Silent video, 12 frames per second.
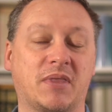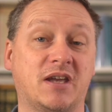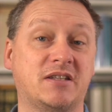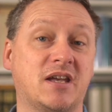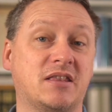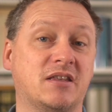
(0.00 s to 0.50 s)
He
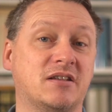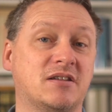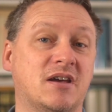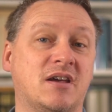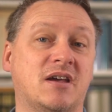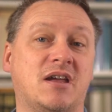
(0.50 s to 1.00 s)
said that
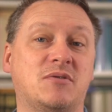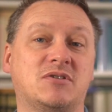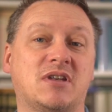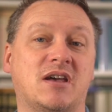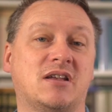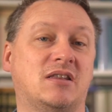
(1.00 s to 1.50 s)
he
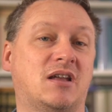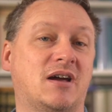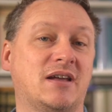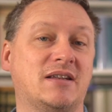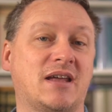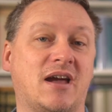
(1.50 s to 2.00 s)
was
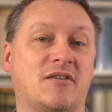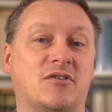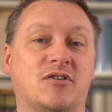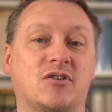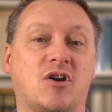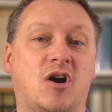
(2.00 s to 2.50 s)
lying down
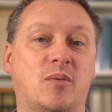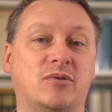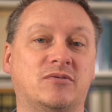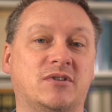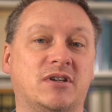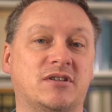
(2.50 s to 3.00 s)
on a
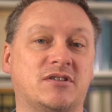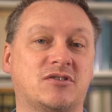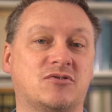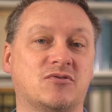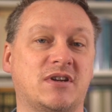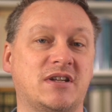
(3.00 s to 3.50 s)
cobbled
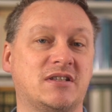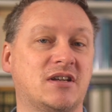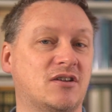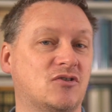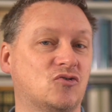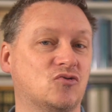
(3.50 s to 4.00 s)
street,
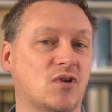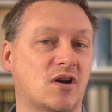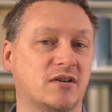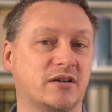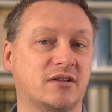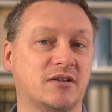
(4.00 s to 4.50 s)

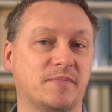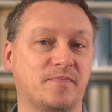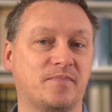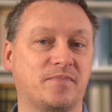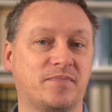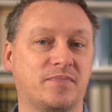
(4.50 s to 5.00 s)
drunk.
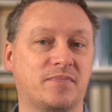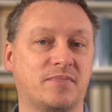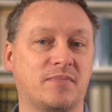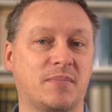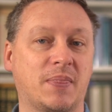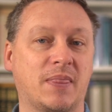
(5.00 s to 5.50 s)

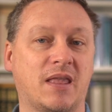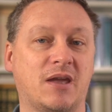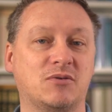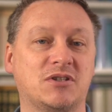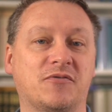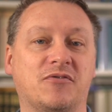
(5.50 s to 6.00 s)
He
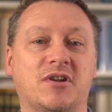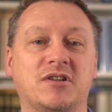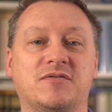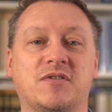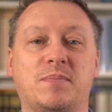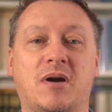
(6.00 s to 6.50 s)
was in front
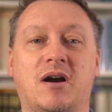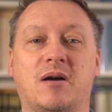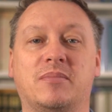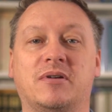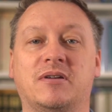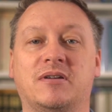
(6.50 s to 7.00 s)
of a
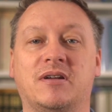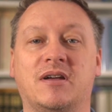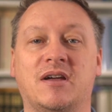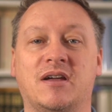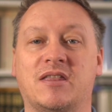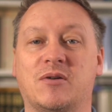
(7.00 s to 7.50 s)
pub.
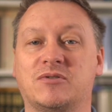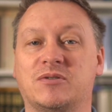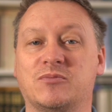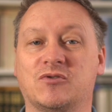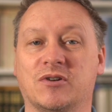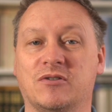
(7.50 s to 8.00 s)
There were
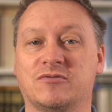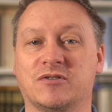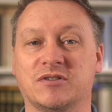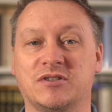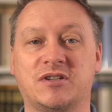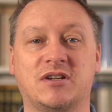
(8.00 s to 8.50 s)
some
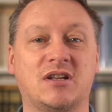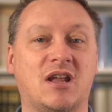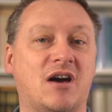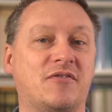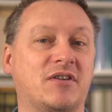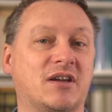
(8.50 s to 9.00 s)
children stood
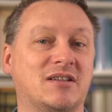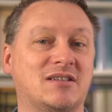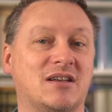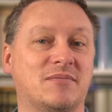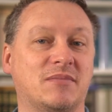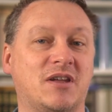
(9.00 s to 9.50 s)
laughing at
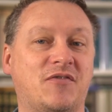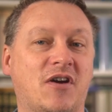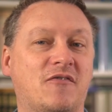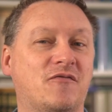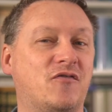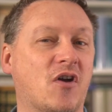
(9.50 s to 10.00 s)
him. He
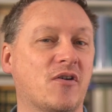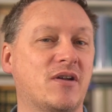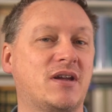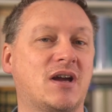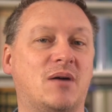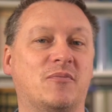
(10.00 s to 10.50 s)
felt
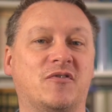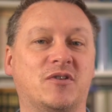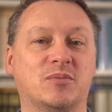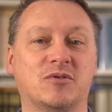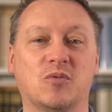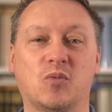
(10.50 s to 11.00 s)
very
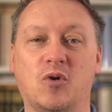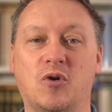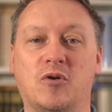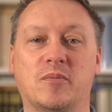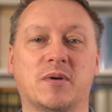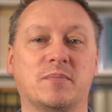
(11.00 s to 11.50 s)
comfortable,
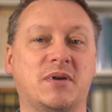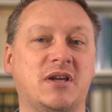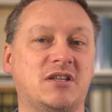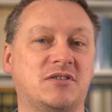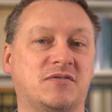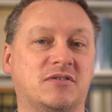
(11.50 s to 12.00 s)
warm and
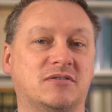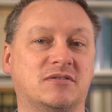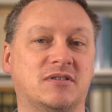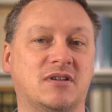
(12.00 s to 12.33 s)
peaceful.